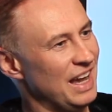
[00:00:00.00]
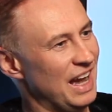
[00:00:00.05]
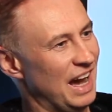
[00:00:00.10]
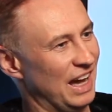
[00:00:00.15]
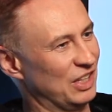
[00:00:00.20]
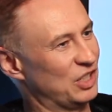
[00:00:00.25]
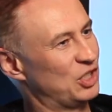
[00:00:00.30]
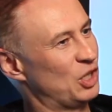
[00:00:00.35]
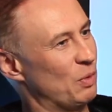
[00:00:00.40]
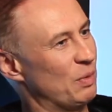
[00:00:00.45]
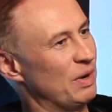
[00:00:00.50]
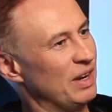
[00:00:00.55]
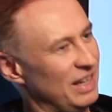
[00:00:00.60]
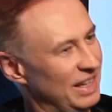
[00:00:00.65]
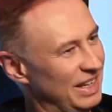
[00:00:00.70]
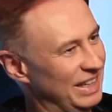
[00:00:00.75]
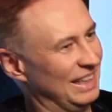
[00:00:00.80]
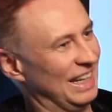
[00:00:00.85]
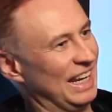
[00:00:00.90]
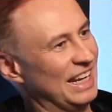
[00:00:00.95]
And so
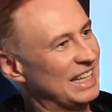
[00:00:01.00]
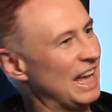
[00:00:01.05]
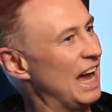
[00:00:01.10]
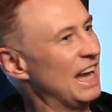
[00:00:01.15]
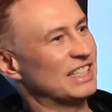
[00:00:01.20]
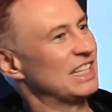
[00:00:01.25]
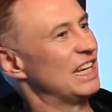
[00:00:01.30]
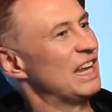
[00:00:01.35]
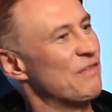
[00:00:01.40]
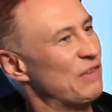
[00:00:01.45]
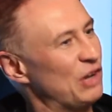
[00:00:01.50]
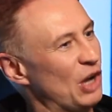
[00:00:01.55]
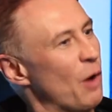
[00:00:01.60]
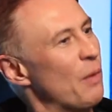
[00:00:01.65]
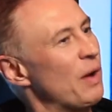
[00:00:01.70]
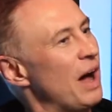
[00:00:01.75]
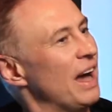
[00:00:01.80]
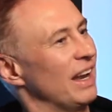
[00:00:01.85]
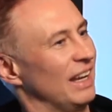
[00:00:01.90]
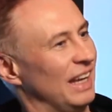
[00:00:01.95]
it linked that. I didn't even know
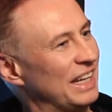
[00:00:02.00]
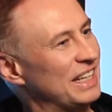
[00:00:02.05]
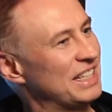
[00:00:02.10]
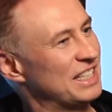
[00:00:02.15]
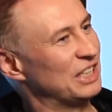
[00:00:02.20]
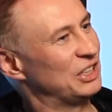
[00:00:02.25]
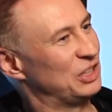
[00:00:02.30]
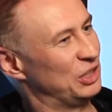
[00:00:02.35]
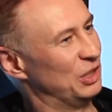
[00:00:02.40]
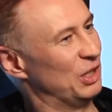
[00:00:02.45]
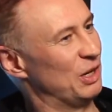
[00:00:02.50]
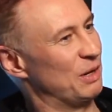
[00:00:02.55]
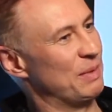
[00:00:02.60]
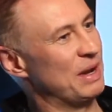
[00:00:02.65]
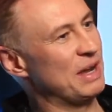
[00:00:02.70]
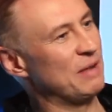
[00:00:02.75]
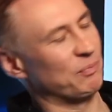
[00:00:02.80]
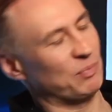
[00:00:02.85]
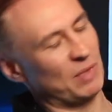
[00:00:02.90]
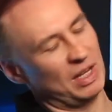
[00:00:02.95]
that. I liked it, you know what I
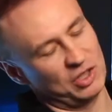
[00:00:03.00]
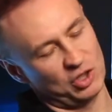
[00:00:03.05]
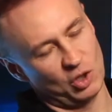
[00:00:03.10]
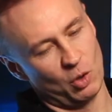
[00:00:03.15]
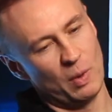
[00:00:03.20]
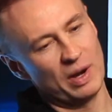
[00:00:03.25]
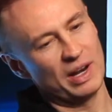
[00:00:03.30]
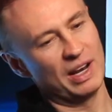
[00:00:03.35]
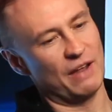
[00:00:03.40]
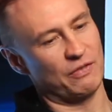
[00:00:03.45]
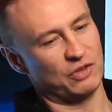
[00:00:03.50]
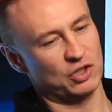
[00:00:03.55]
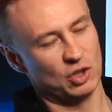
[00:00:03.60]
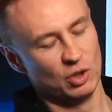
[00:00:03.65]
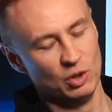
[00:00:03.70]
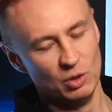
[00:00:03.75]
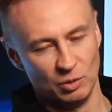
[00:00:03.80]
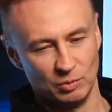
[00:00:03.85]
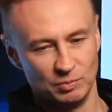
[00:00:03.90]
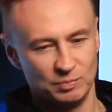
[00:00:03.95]
mean? And so when I left
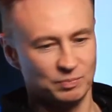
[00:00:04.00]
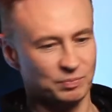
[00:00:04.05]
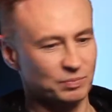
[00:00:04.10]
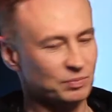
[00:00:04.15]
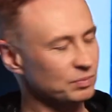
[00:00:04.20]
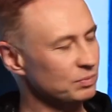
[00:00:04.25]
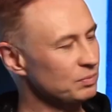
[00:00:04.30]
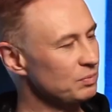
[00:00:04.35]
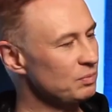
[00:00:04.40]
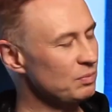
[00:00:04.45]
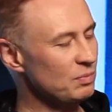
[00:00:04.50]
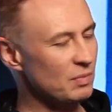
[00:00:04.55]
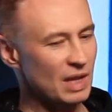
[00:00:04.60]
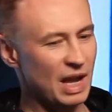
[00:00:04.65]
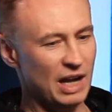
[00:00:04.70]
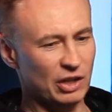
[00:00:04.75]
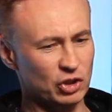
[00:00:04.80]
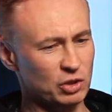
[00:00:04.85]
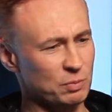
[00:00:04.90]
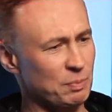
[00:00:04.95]
school,
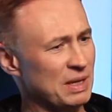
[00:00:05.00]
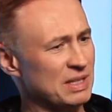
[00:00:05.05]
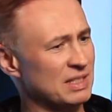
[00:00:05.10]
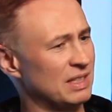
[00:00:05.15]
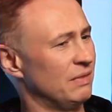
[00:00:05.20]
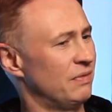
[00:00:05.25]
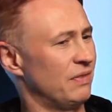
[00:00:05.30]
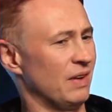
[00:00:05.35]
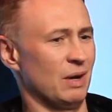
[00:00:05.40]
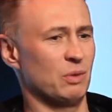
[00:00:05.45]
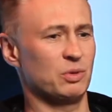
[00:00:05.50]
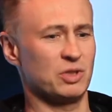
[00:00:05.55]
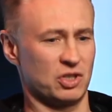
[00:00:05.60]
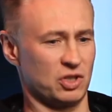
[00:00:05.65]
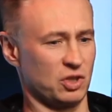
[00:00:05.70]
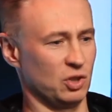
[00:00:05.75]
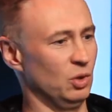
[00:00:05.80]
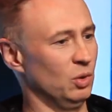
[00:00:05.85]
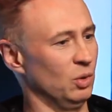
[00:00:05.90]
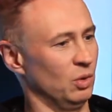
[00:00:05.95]
I just basically fell out of
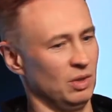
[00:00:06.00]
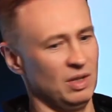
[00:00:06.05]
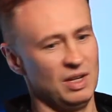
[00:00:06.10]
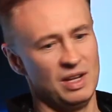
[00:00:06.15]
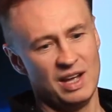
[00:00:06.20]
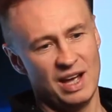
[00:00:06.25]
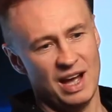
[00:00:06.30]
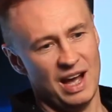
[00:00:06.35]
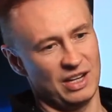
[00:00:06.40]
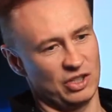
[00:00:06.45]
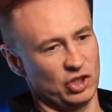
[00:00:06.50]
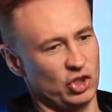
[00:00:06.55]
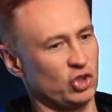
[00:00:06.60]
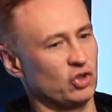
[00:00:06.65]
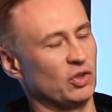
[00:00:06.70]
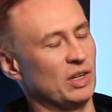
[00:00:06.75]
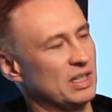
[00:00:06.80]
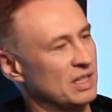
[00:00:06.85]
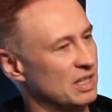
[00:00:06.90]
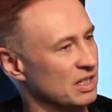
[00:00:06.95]
school and
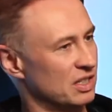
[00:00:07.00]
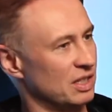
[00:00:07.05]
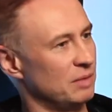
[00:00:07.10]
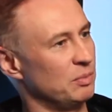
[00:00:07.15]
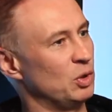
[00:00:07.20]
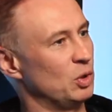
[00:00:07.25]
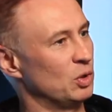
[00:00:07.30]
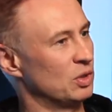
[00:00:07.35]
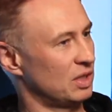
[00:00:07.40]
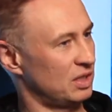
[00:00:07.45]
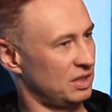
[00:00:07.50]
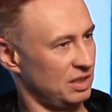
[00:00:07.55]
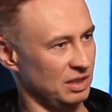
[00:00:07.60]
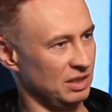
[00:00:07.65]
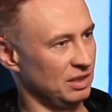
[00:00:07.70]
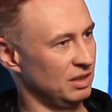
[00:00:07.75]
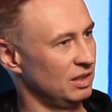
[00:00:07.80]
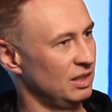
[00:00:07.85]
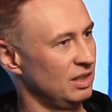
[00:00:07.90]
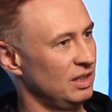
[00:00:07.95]
straight into the music
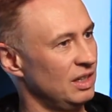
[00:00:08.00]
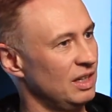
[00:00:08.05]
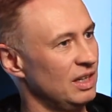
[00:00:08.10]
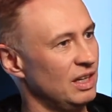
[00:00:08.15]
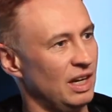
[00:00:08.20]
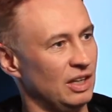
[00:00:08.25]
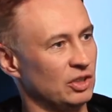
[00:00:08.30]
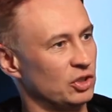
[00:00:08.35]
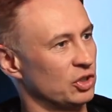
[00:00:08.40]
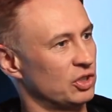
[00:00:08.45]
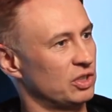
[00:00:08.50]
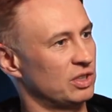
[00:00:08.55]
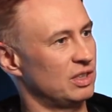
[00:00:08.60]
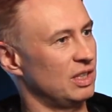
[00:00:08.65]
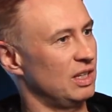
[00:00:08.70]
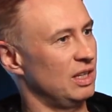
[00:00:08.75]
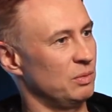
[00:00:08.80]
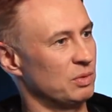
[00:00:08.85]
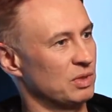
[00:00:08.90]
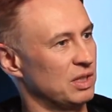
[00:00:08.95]
scene.
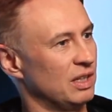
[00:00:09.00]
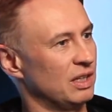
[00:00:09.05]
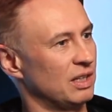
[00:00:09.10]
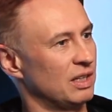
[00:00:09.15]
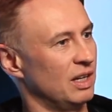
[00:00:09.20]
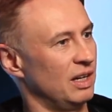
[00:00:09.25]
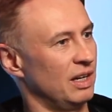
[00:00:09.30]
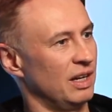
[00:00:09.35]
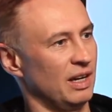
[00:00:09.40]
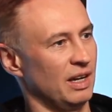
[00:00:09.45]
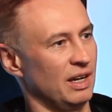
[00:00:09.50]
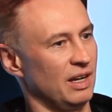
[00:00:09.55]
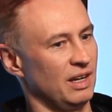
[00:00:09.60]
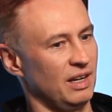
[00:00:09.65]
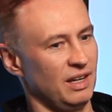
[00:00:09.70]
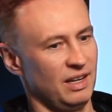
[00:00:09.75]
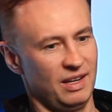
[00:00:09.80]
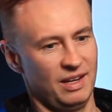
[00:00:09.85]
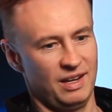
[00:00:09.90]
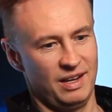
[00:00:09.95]
It was like, I
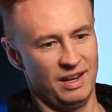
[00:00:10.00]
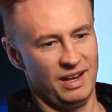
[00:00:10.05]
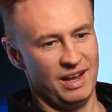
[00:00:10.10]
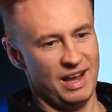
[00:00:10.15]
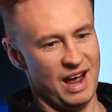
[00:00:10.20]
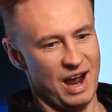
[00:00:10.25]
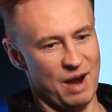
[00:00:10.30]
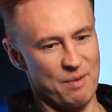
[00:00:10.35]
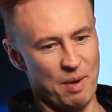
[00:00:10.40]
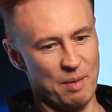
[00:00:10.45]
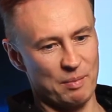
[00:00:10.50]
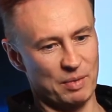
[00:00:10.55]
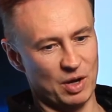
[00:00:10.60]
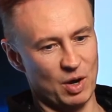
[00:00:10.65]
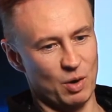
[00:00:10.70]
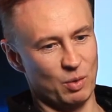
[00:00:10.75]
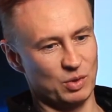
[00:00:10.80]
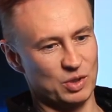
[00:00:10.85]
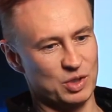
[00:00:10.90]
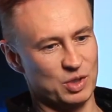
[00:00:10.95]
remember
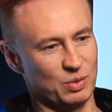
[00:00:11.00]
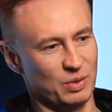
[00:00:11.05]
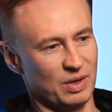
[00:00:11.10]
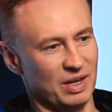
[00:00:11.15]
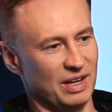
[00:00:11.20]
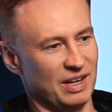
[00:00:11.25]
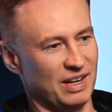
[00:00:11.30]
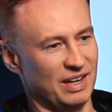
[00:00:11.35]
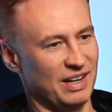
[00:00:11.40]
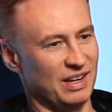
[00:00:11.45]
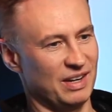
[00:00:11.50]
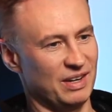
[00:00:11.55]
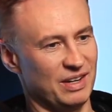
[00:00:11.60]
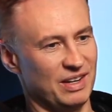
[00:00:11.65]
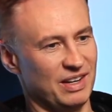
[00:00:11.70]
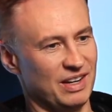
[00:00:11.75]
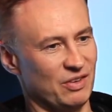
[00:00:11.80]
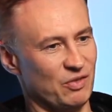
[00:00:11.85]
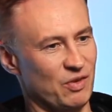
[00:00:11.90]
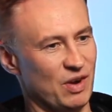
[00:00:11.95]
going to a
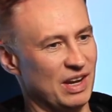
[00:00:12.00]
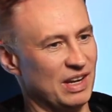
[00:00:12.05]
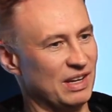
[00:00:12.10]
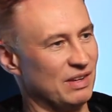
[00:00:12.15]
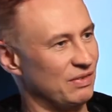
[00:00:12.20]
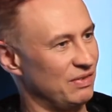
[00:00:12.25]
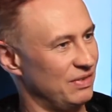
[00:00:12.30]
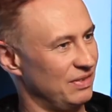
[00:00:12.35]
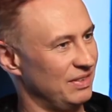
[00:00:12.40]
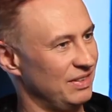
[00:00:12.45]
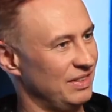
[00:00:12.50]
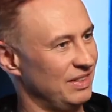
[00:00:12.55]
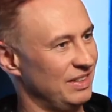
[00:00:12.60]
rave.